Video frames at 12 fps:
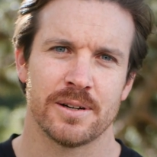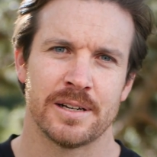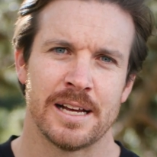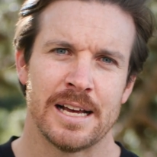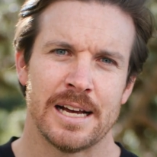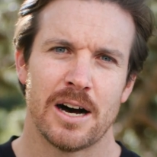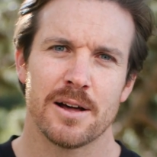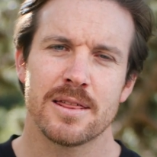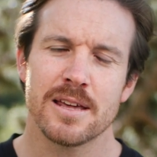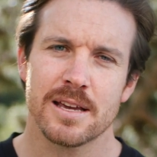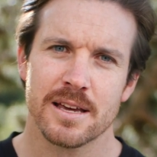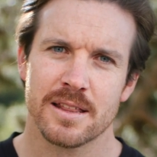And I
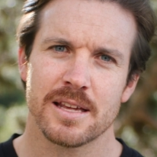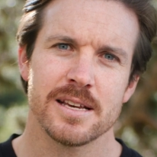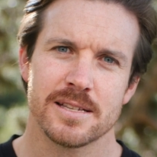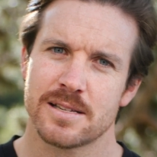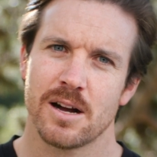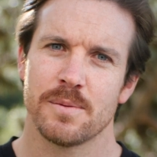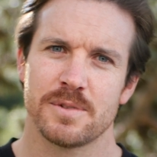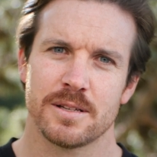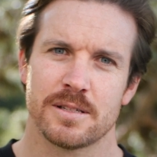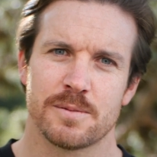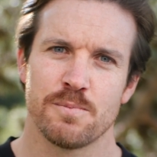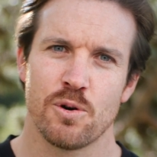think at these times
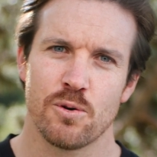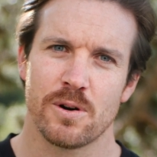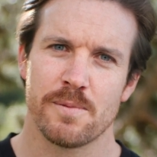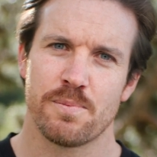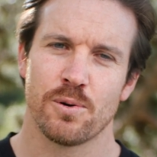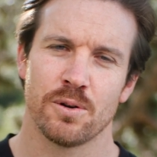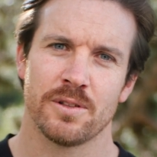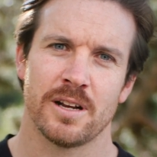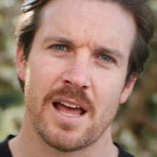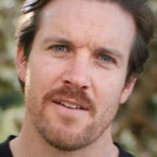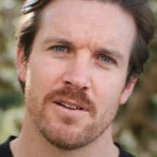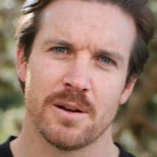it's more important
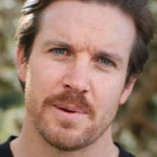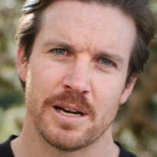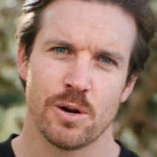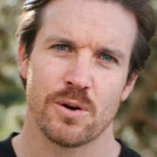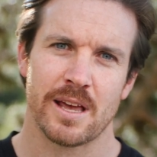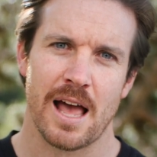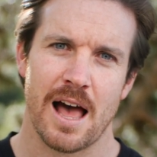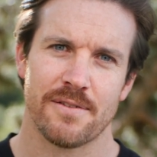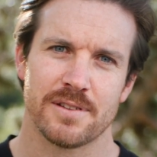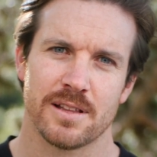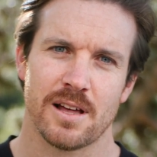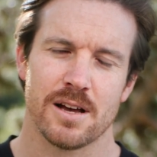than ever to be looking
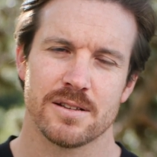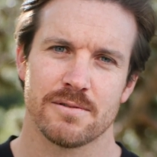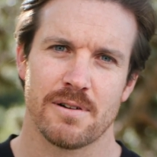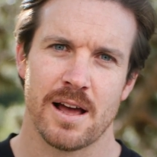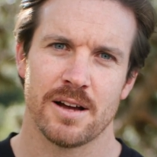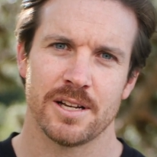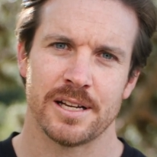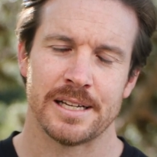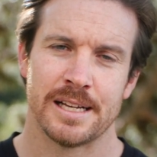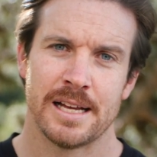after those around you.